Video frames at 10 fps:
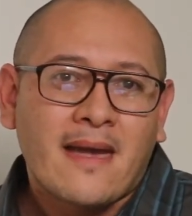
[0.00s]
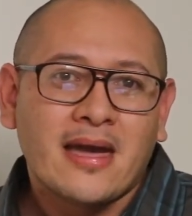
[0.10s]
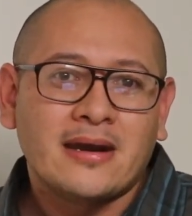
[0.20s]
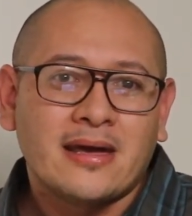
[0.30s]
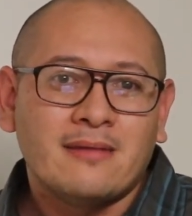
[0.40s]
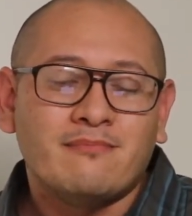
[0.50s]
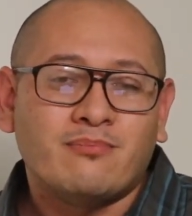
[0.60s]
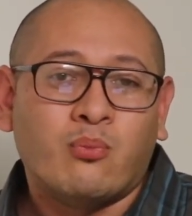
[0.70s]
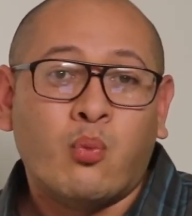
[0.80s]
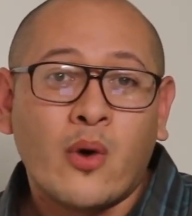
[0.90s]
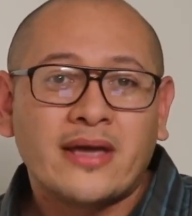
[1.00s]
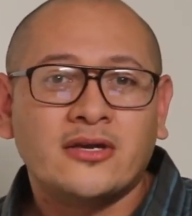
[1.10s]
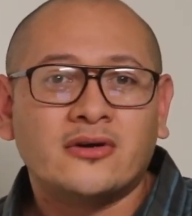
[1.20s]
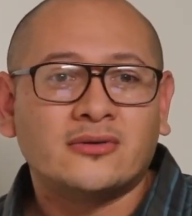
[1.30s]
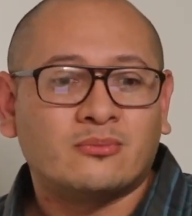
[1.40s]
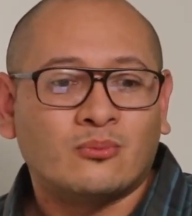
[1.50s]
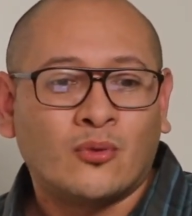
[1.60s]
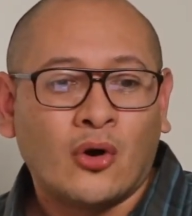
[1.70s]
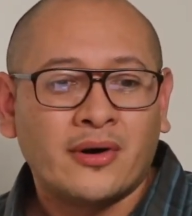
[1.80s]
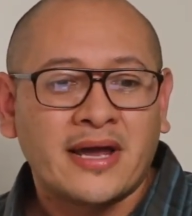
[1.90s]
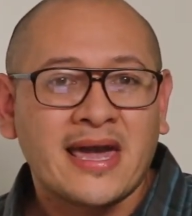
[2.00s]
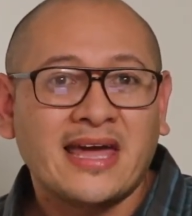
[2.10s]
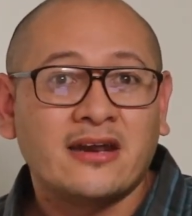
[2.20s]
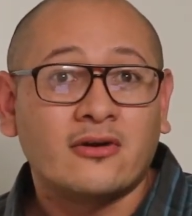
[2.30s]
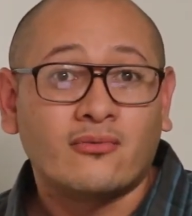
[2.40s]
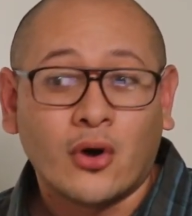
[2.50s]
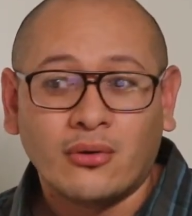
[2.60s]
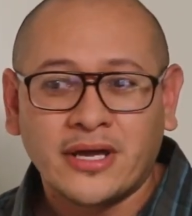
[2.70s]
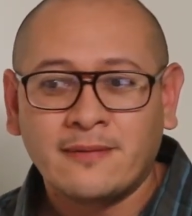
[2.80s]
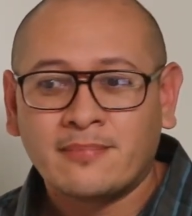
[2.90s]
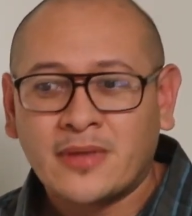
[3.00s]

and when you're going ahead and enrolling.